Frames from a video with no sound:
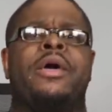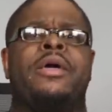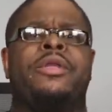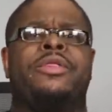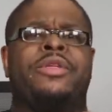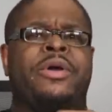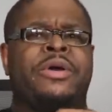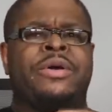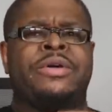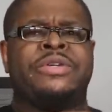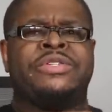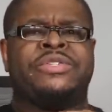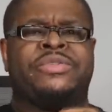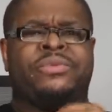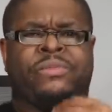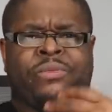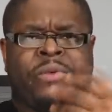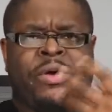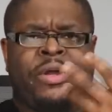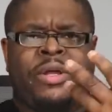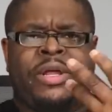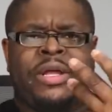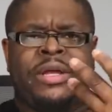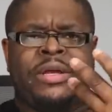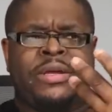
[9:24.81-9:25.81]
there's
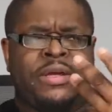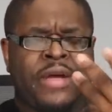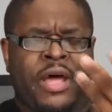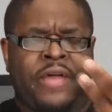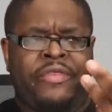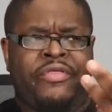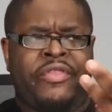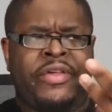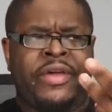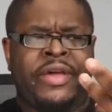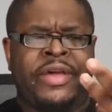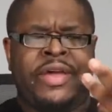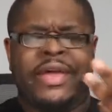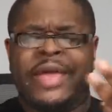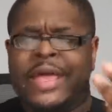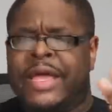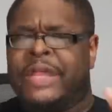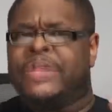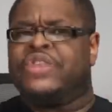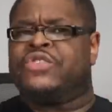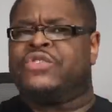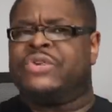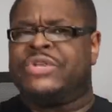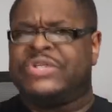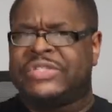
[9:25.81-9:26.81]
really nothing
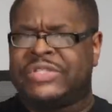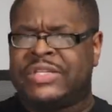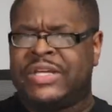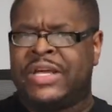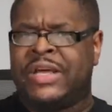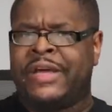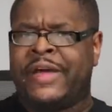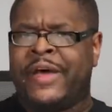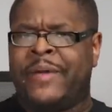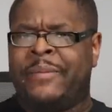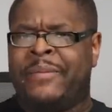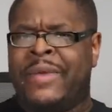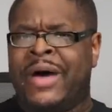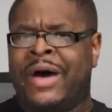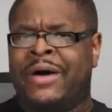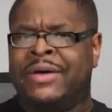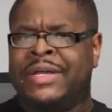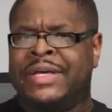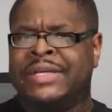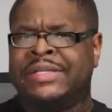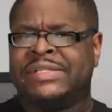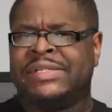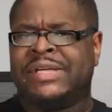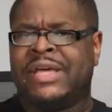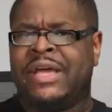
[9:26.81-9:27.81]
interesting about
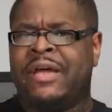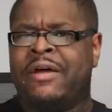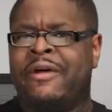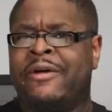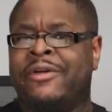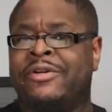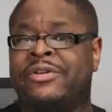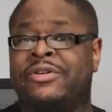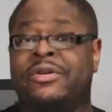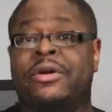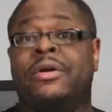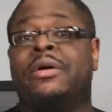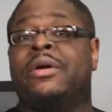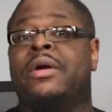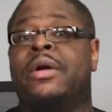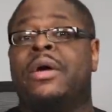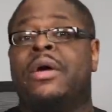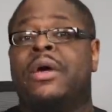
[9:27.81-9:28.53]
his character,